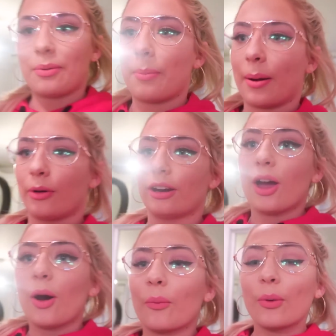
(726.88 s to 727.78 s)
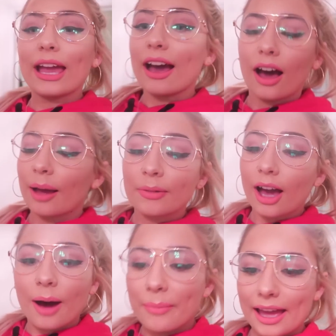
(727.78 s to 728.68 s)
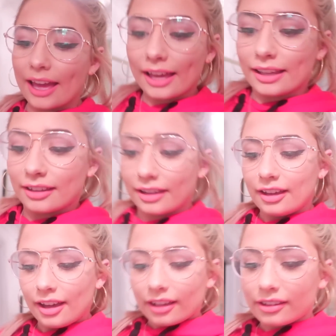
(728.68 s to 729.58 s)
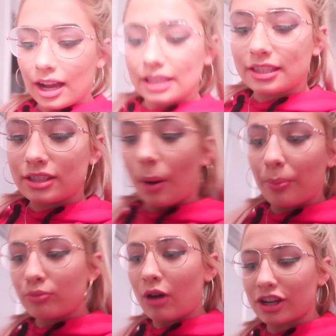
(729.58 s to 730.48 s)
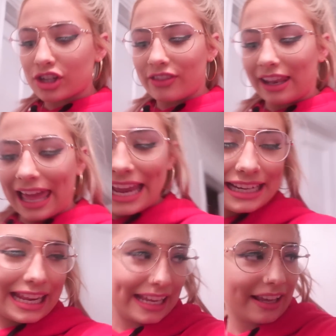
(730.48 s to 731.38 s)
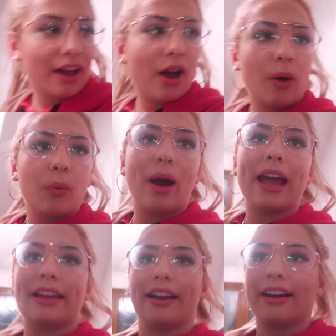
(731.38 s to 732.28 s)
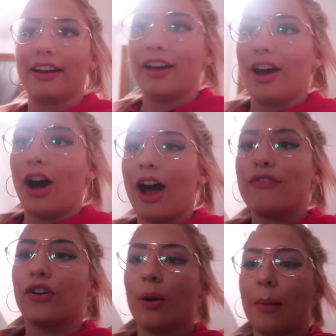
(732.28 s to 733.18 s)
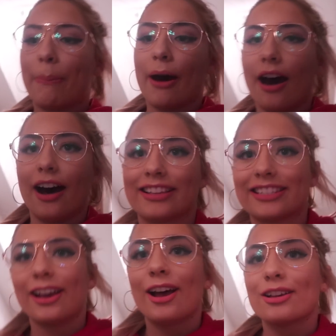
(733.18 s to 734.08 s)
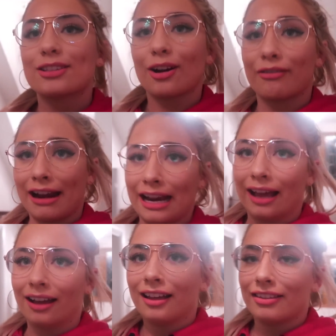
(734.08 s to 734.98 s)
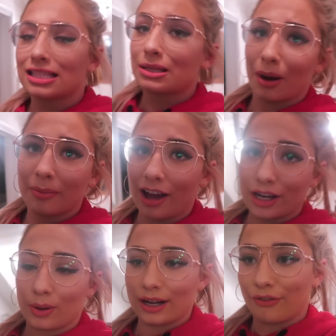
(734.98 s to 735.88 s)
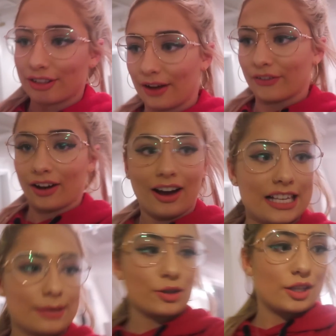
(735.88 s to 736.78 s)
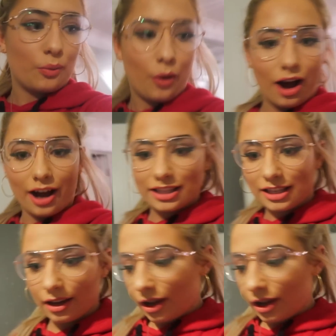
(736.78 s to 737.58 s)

He won't buy me one. I'm coming. Guys, stop rushing the lady. Wait, I forgot my purse. Sorry, this is what I'm like 24/7, guys. I'm just the worst.